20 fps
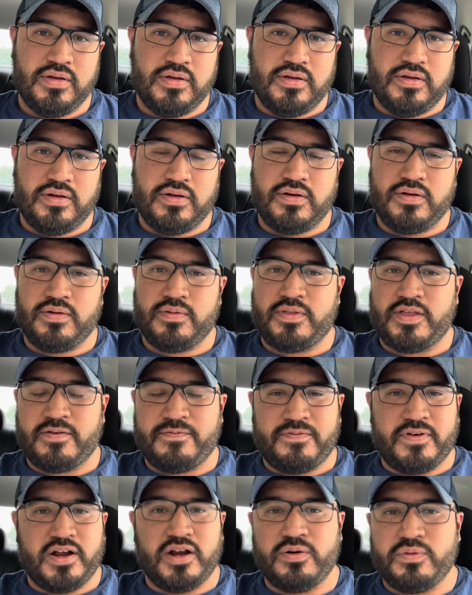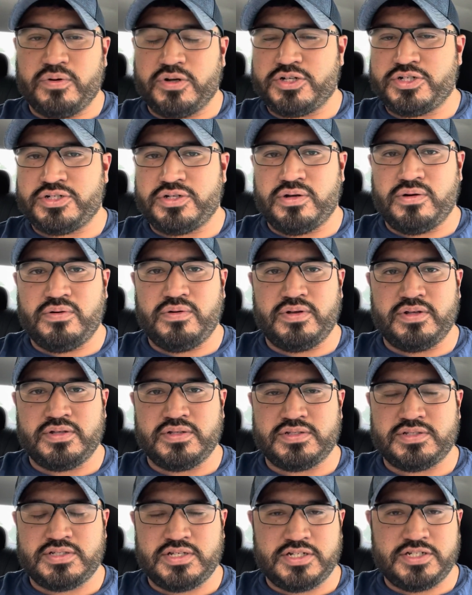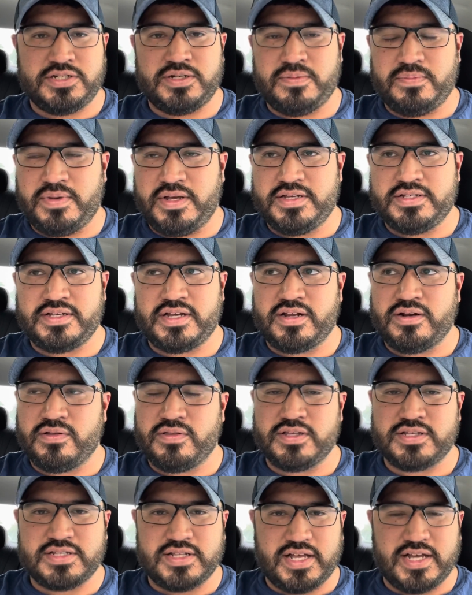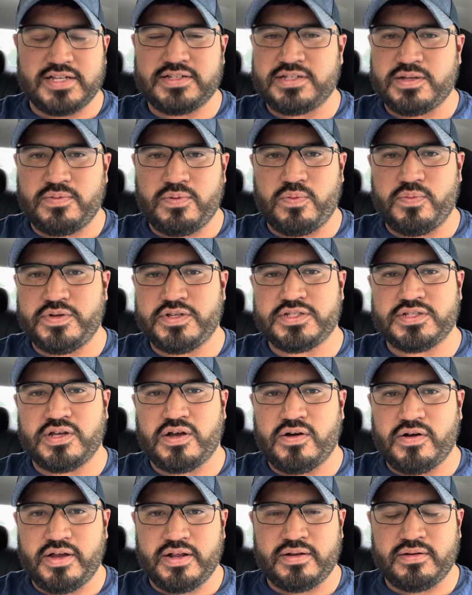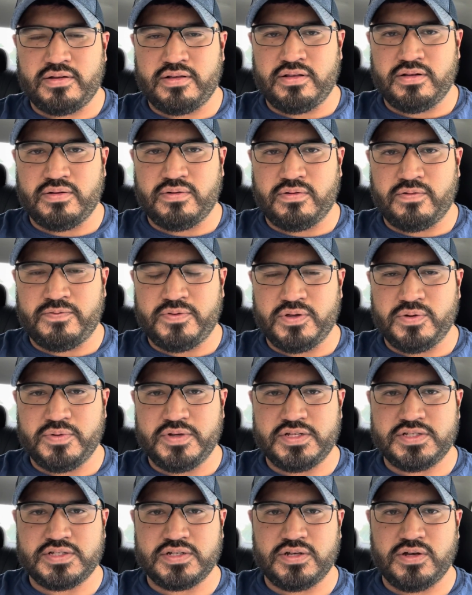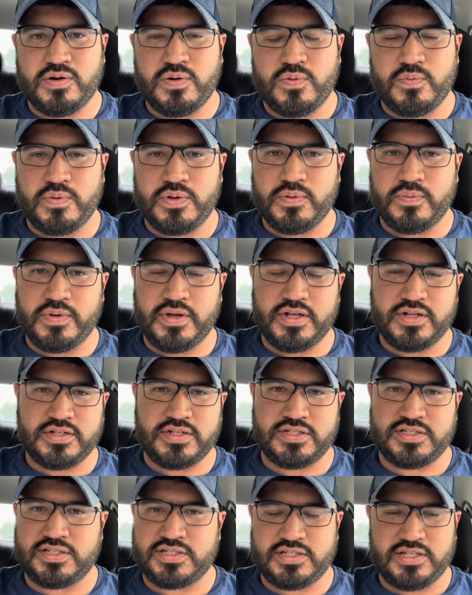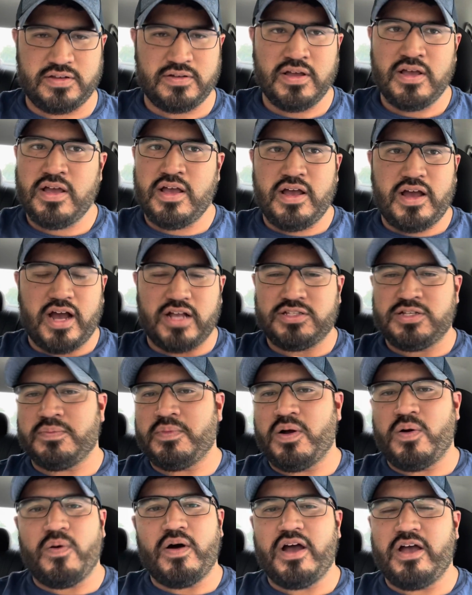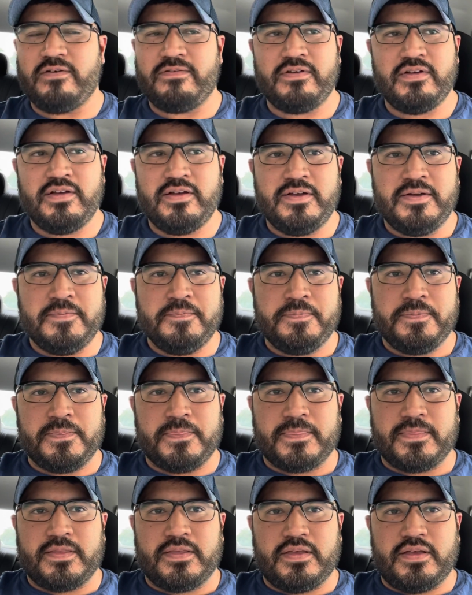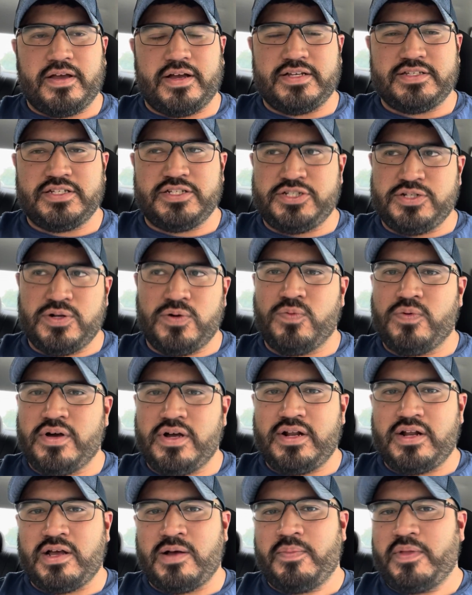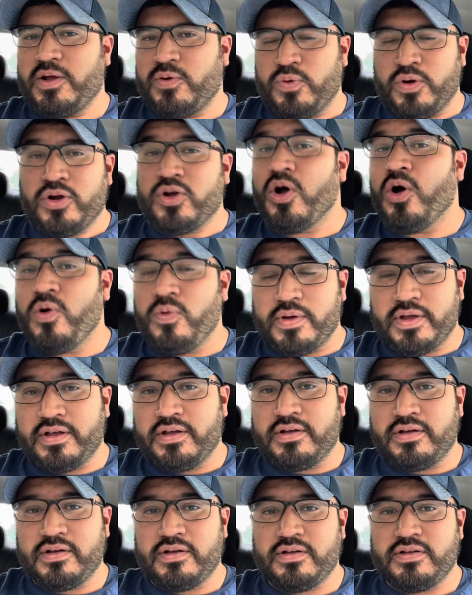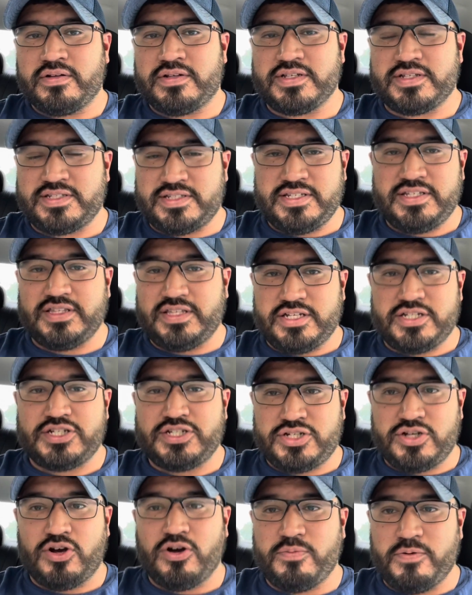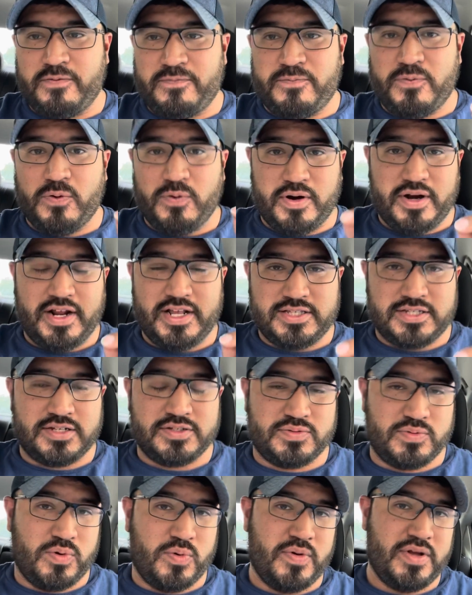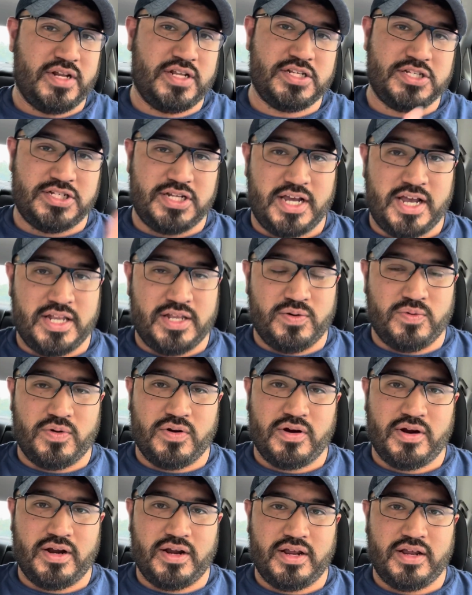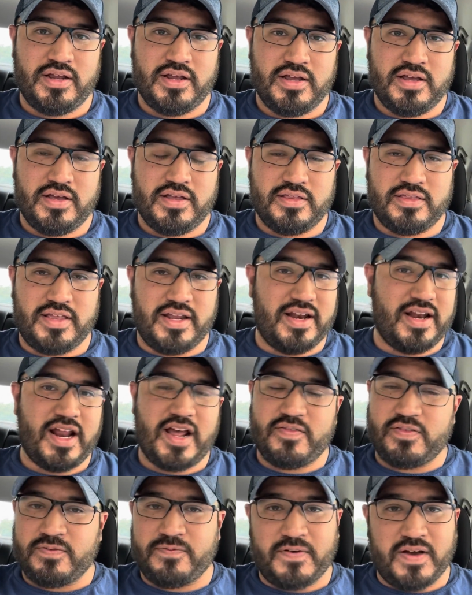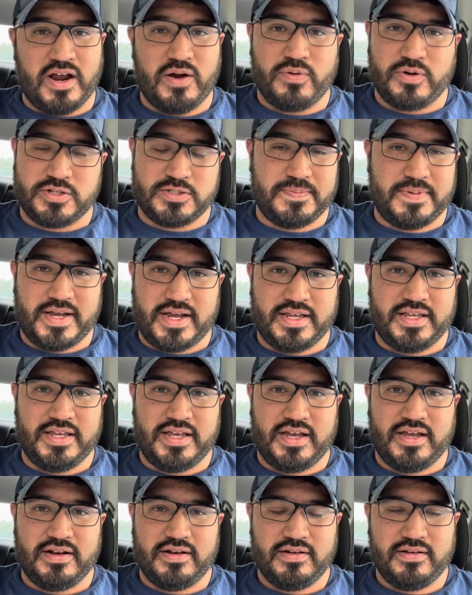that fireworks show. It's such an amazing. I know this last time when we saw it, you know, a few weeks ago when we went just to see it, I told my wife, I said, you know what? I'm like, we're going to see this show before it ends, because when we went in January, they didn't have the fireworks back yet.